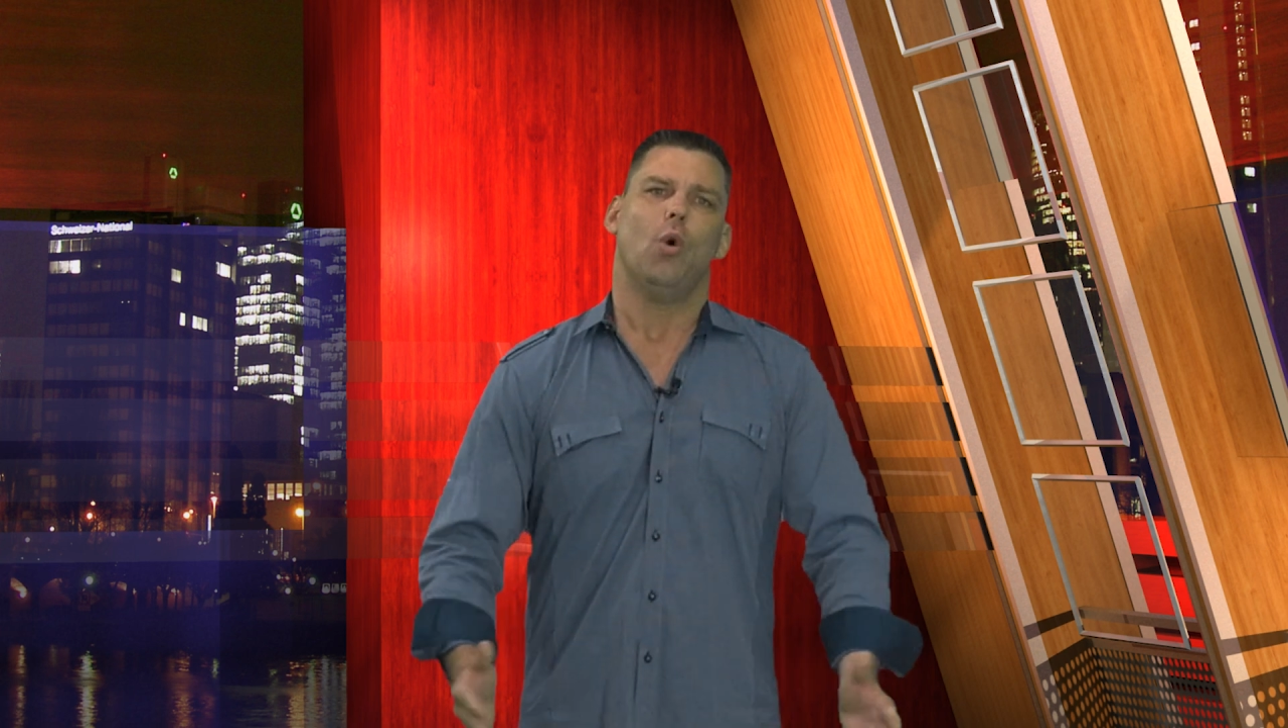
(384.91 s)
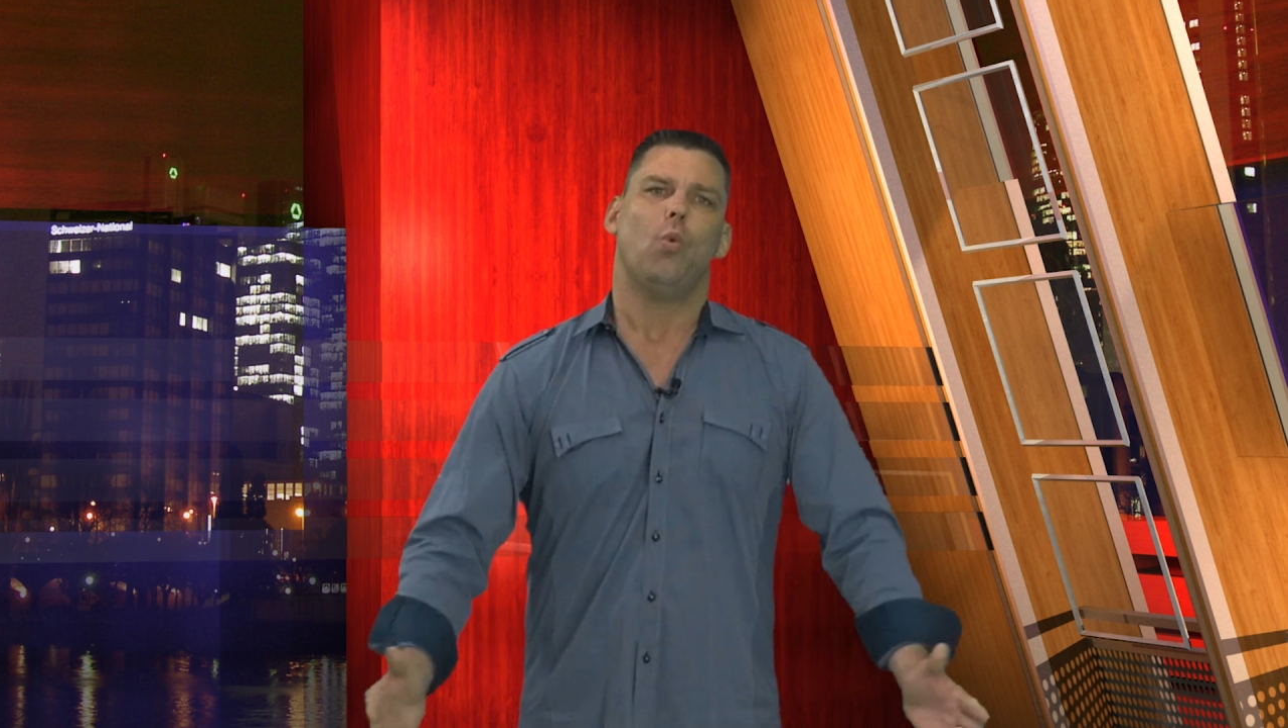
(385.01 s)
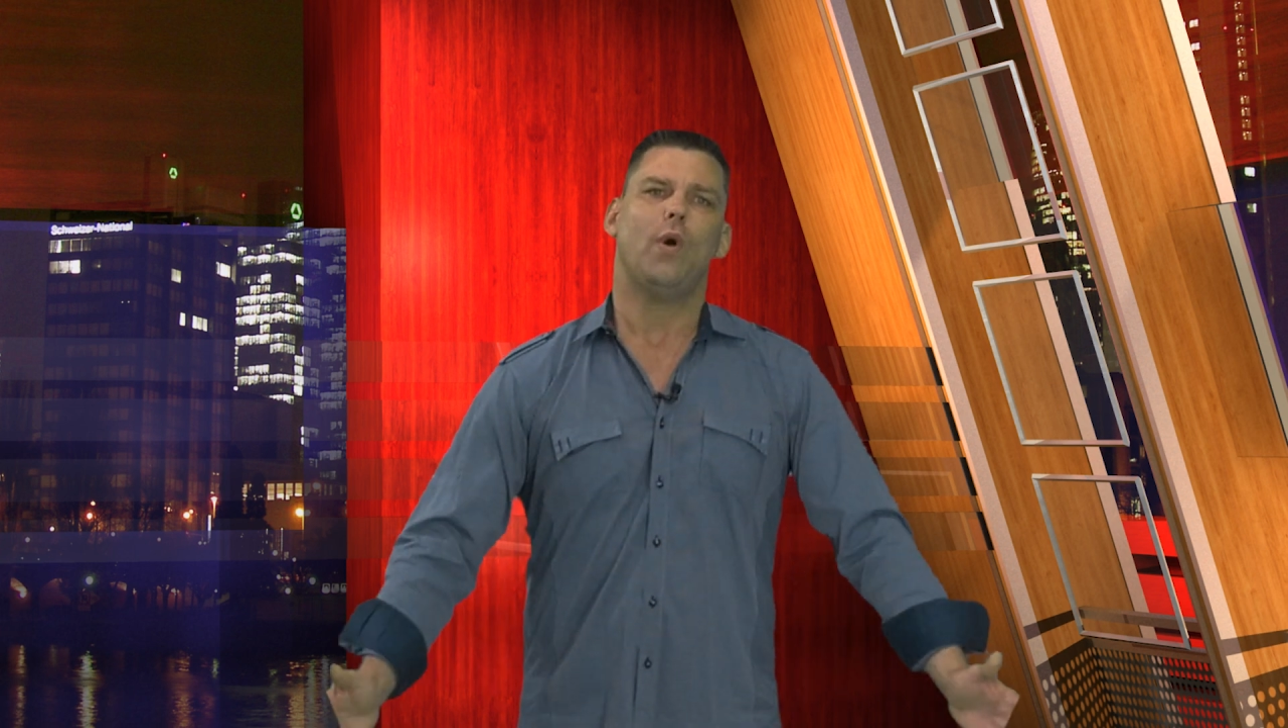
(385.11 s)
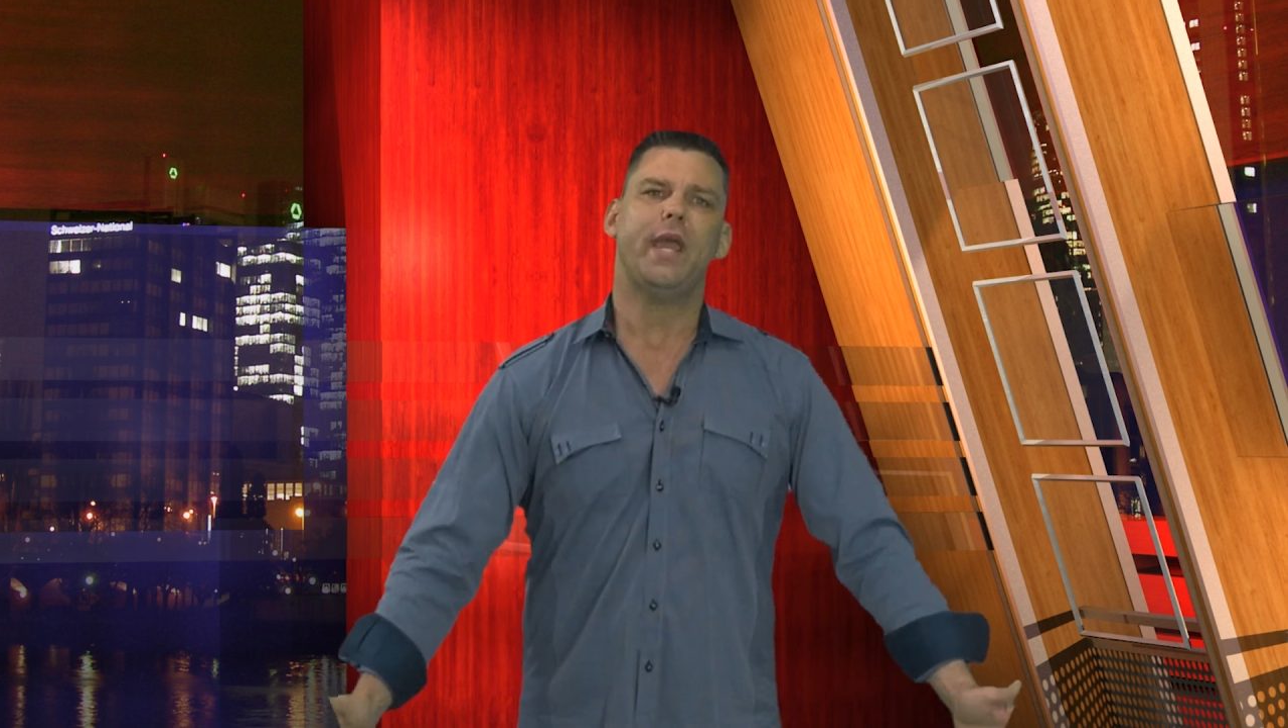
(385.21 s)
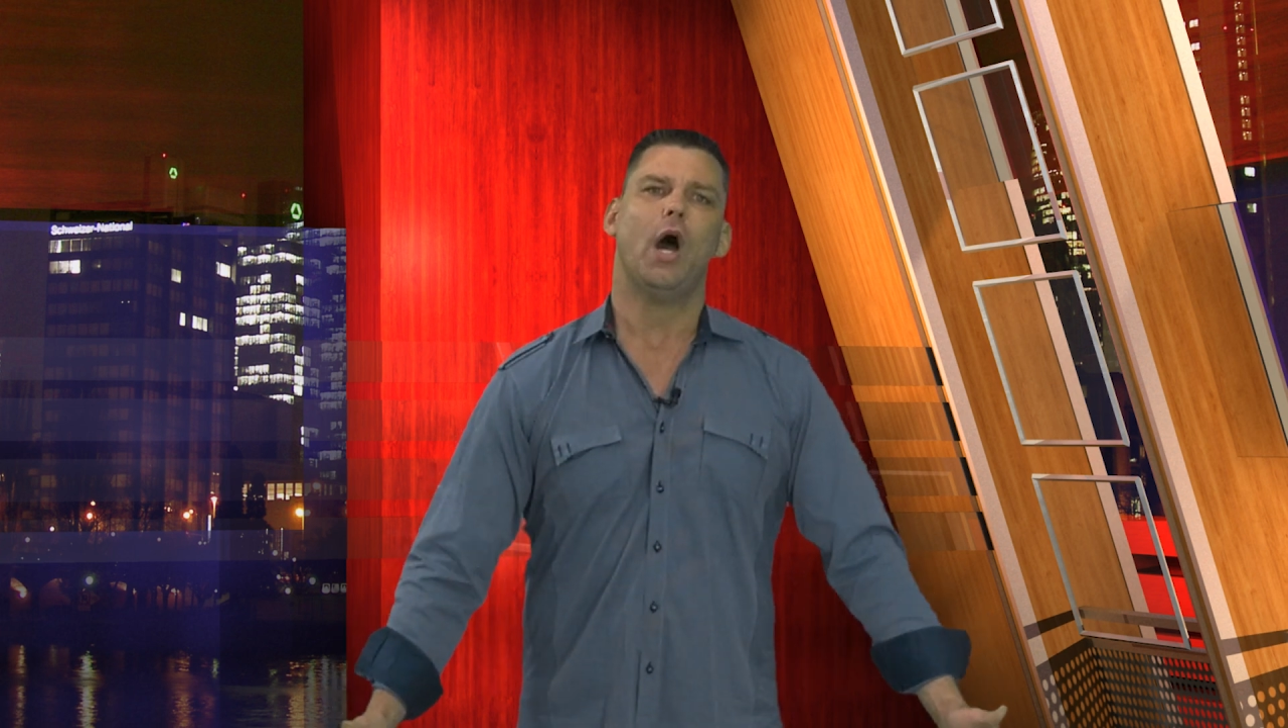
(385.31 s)

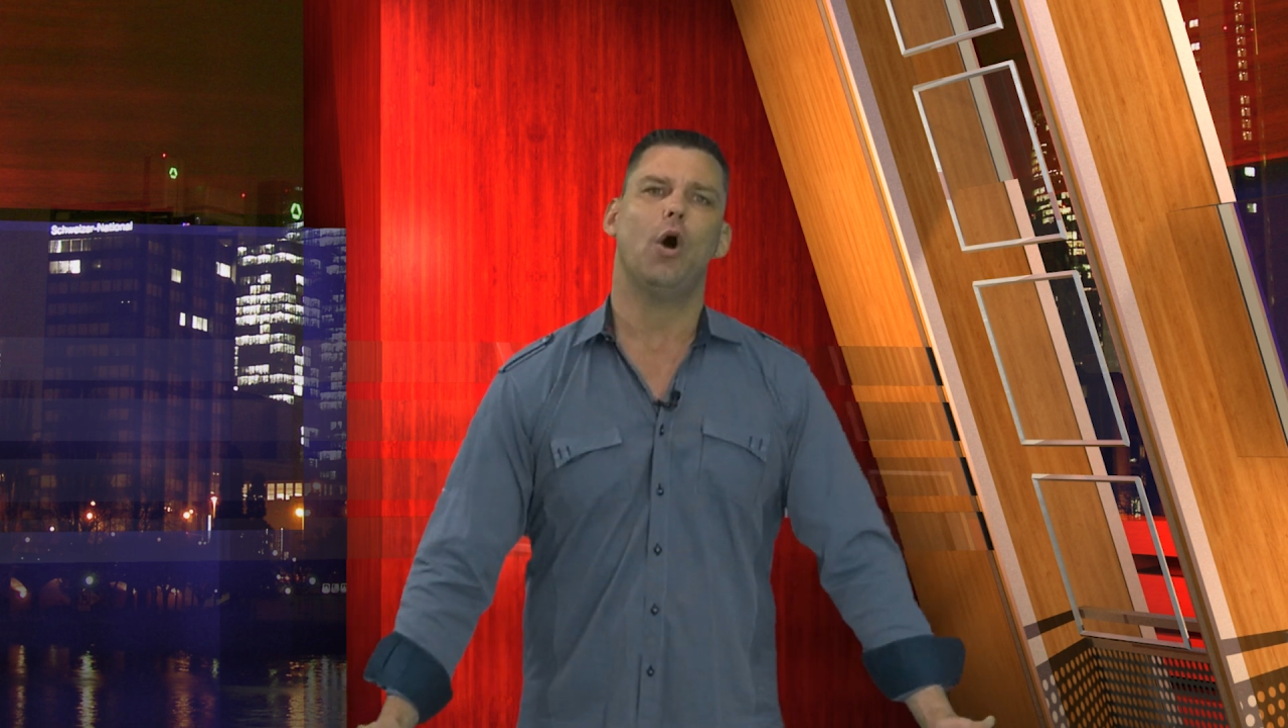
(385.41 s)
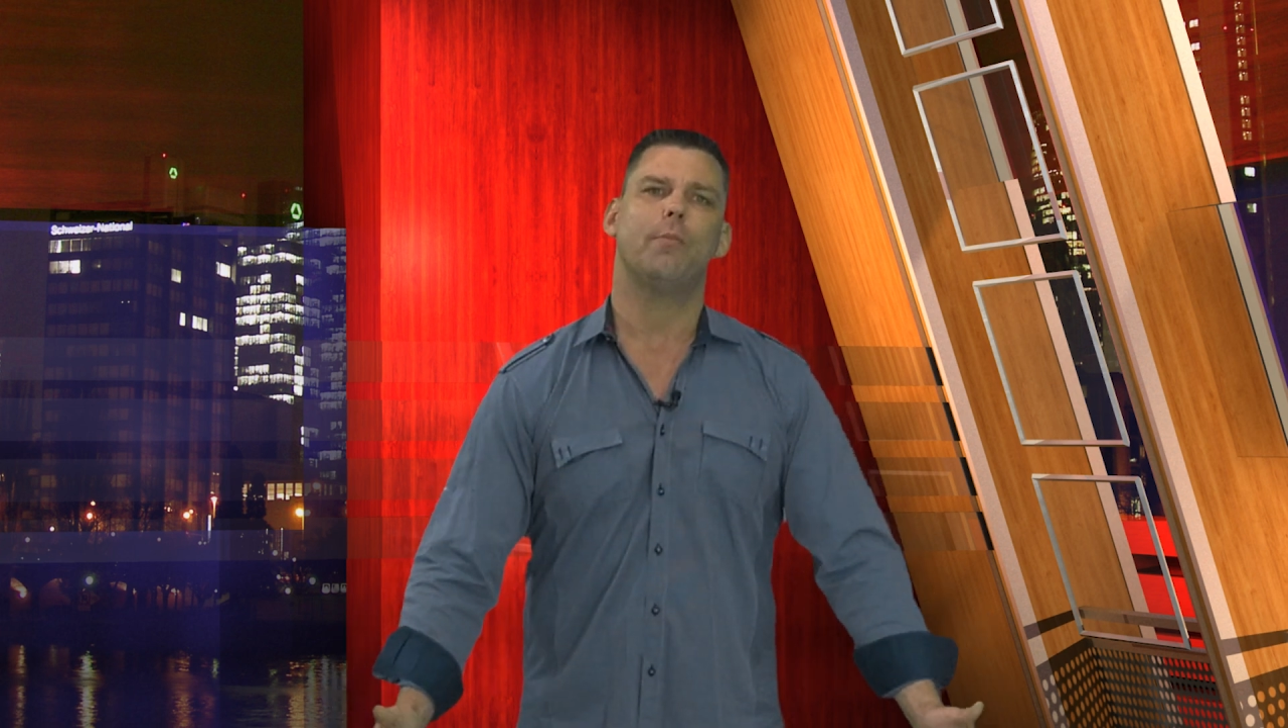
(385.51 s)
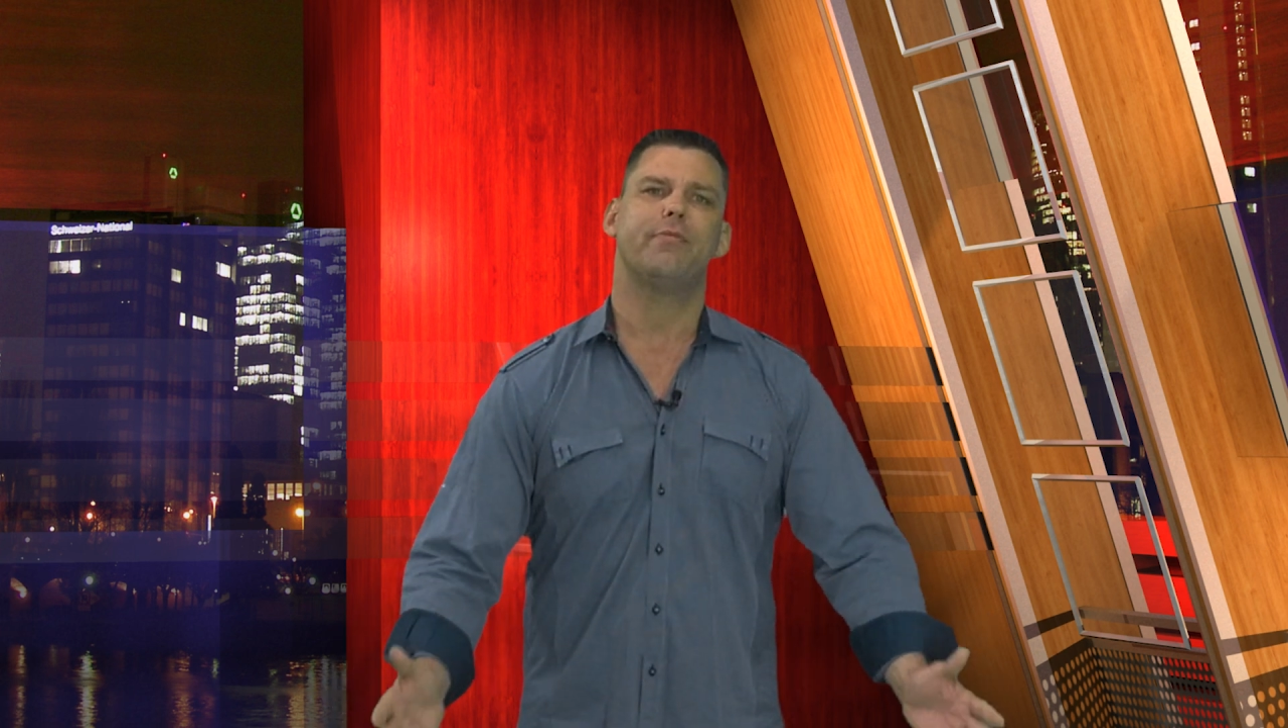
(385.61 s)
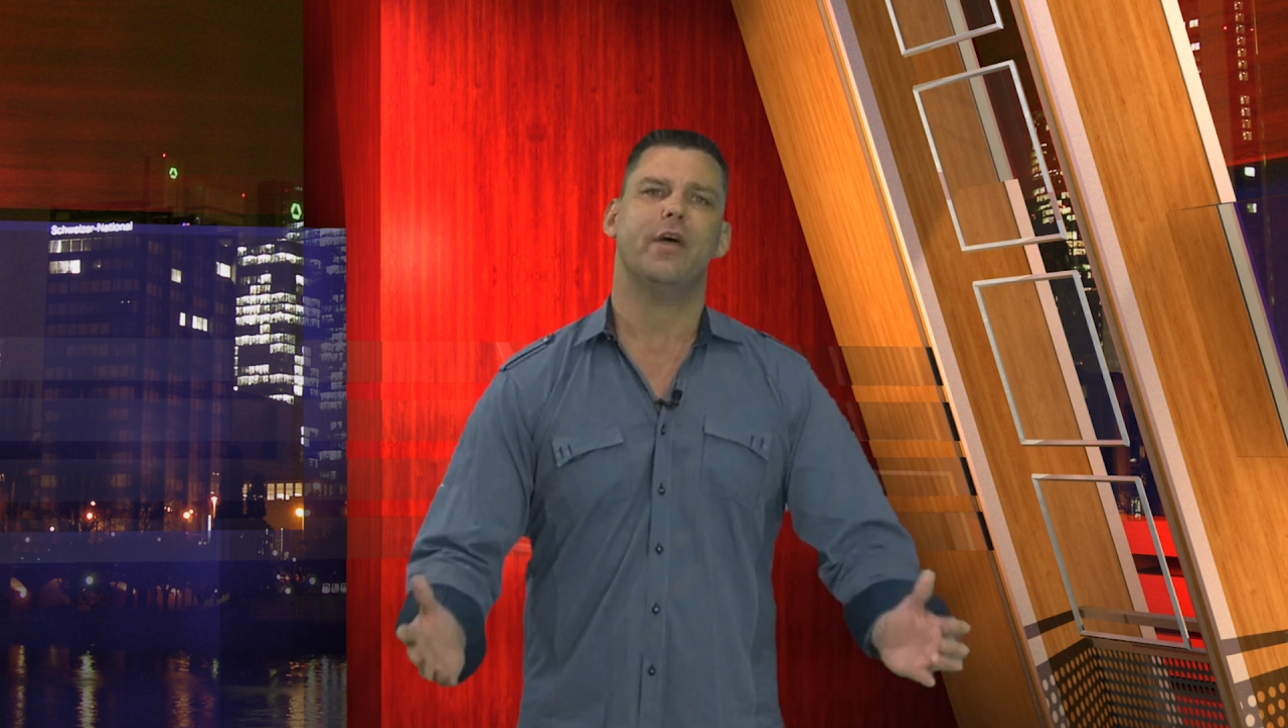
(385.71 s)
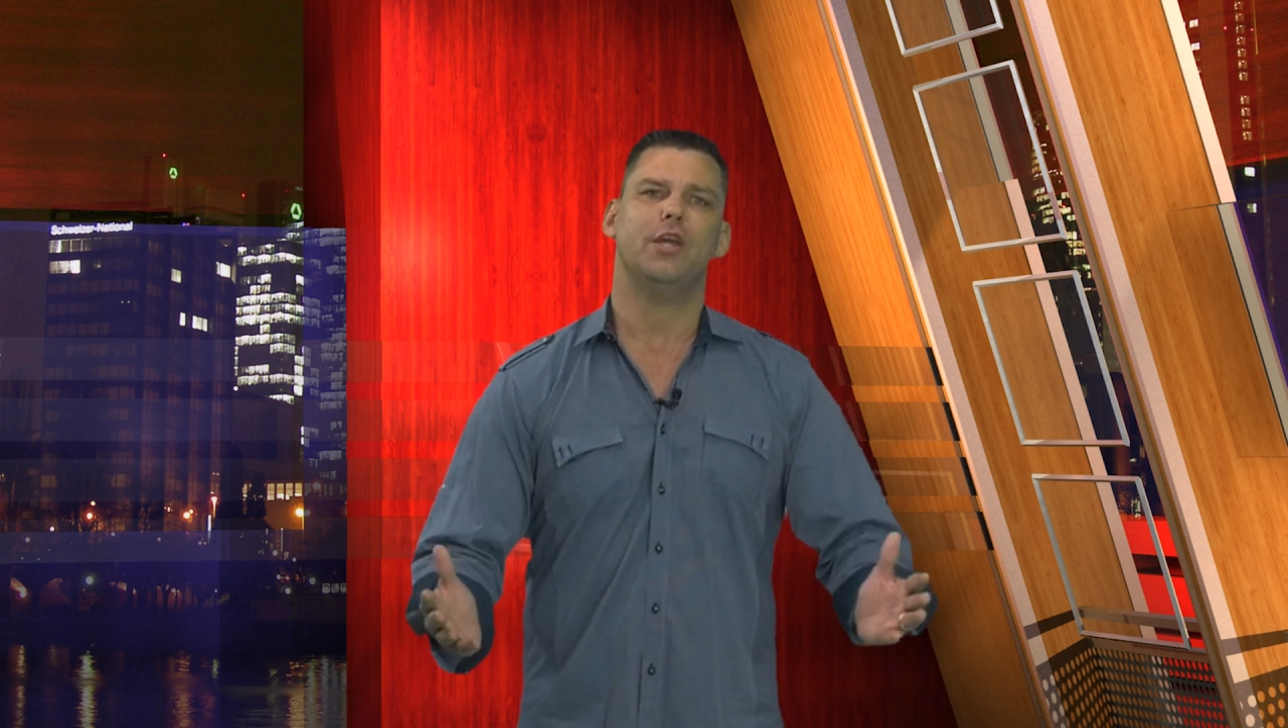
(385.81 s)
We
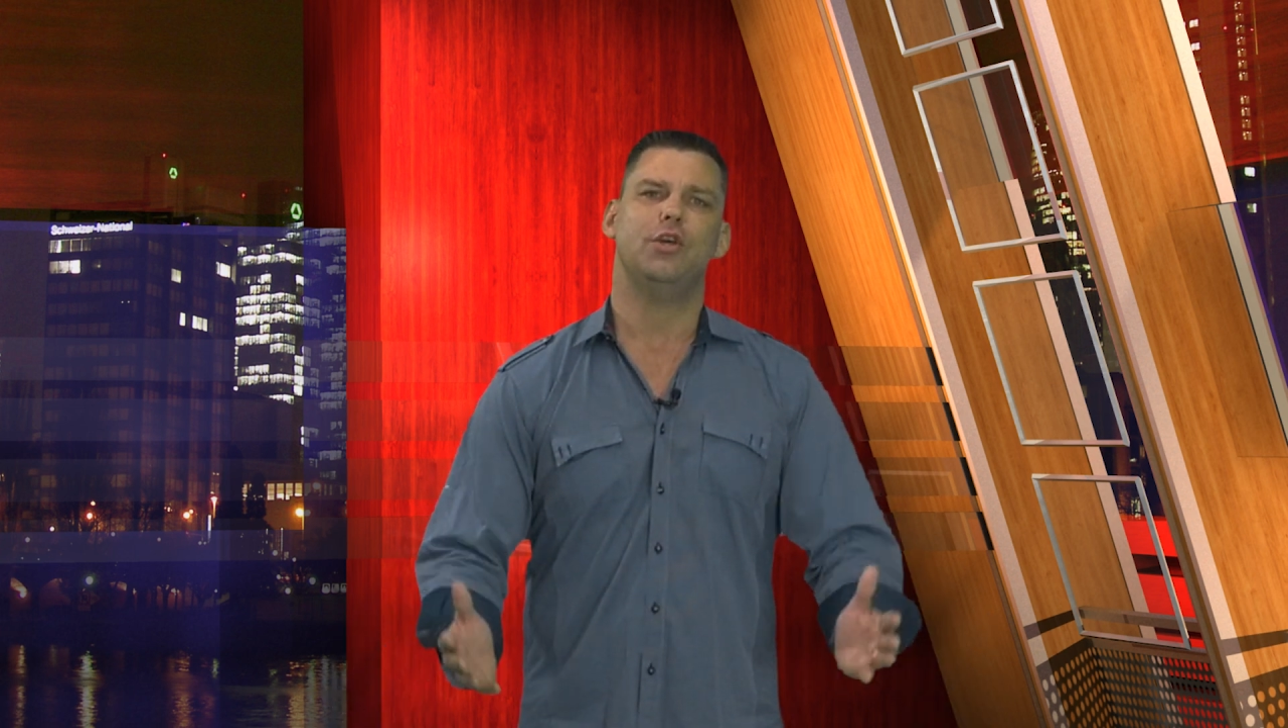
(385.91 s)
hope that